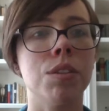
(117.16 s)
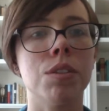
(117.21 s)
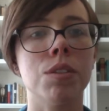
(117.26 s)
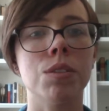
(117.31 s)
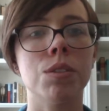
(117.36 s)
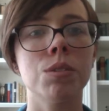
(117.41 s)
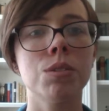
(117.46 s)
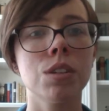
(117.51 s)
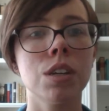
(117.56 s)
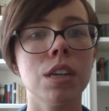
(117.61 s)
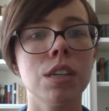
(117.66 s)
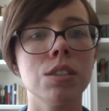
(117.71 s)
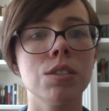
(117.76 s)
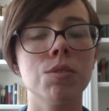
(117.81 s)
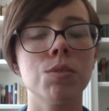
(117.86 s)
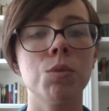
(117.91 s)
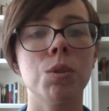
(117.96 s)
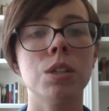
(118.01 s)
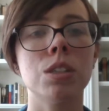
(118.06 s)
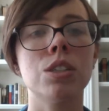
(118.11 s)
Those kinds
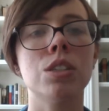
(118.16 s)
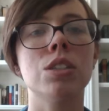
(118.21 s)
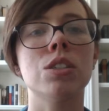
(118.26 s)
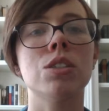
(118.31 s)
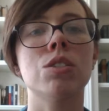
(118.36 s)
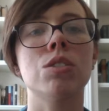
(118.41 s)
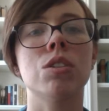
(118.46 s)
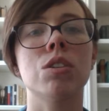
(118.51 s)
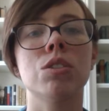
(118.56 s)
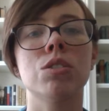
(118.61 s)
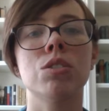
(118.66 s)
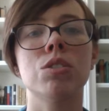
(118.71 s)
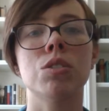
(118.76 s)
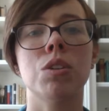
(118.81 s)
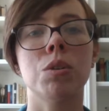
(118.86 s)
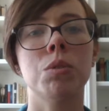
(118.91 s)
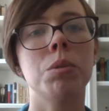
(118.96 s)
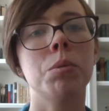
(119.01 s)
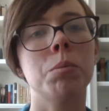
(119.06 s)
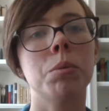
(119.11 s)
of questions are
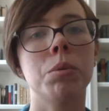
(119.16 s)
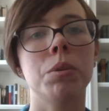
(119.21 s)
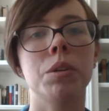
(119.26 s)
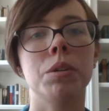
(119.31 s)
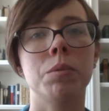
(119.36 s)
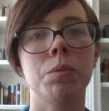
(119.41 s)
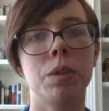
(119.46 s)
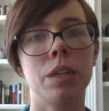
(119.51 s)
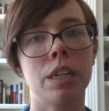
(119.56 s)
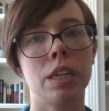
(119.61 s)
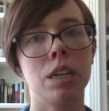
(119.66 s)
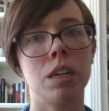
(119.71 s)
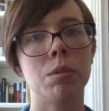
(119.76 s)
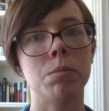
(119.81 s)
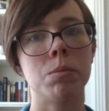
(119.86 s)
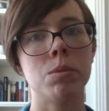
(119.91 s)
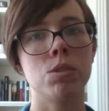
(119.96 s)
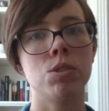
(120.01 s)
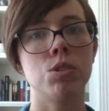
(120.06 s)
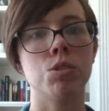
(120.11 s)
so important when it
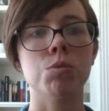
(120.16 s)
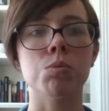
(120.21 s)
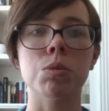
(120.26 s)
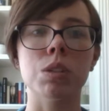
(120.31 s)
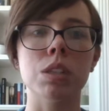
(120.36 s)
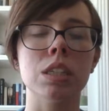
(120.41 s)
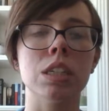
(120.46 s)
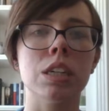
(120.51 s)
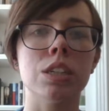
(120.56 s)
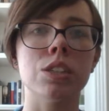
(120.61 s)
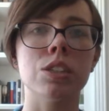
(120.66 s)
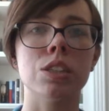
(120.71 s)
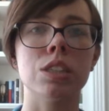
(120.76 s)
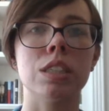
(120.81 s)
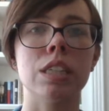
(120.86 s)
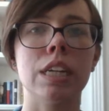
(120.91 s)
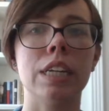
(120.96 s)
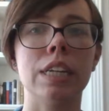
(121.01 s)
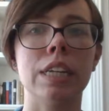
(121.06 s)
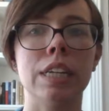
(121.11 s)
comes to really
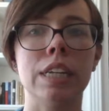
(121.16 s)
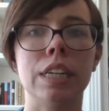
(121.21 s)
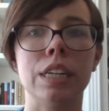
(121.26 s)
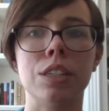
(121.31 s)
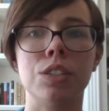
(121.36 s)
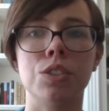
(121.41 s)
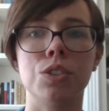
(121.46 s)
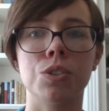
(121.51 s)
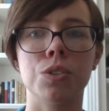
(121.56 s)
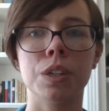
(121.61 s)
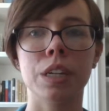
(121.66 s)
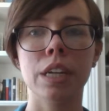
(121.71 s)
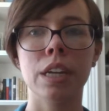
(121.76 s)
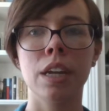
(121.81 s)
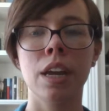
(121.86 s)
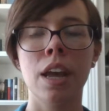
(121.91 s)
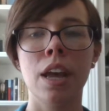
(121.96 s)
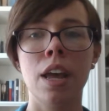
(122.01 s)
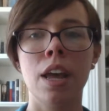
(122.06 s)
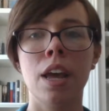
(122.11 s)
understanding history,
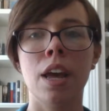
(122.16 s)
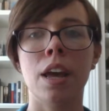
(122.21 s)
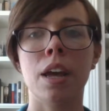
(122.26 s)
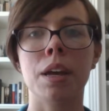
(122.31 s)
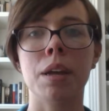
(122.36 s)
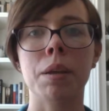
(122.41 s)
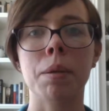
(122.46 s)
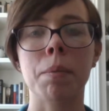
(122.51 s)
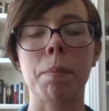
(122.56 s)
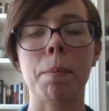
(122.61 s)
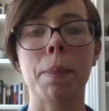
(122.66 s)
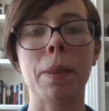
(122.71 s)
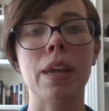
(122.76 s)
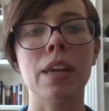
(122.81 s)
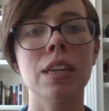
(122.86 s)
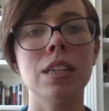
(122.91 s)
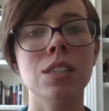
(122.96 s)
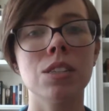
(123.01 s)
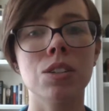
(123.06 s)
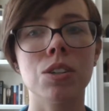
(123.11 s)
and
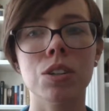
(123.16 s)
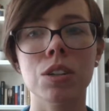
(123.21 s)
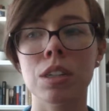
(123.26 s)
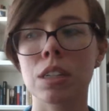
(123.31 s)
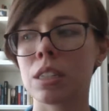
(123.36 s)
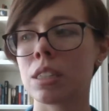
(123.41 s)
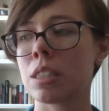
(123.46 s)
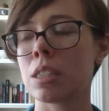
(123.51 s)
it's good